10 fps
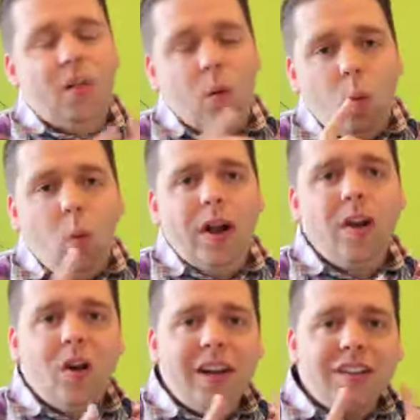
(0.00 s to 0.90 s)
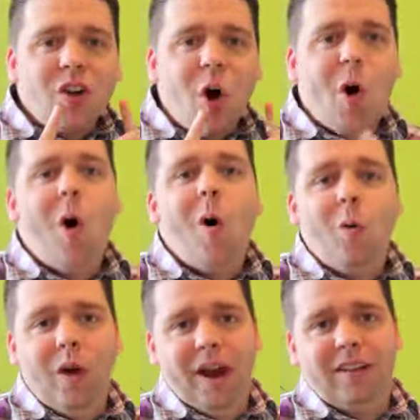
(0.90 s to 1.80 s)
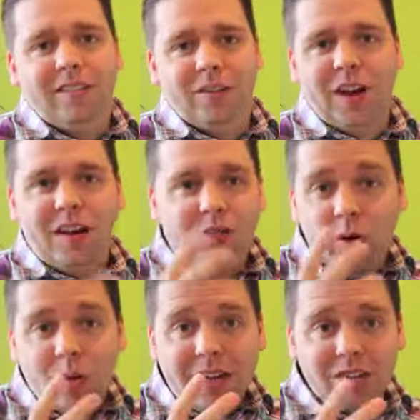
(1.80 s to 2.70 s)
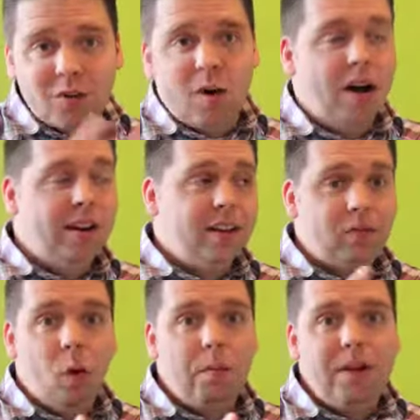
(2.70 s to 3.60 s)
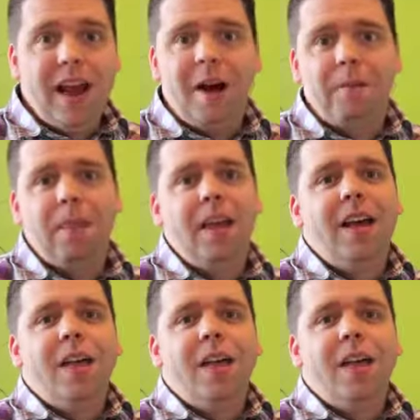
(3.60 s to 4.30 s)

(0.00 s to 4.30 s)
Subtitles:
the winner is always, okay, if your restaurant, it's 4 p.m.,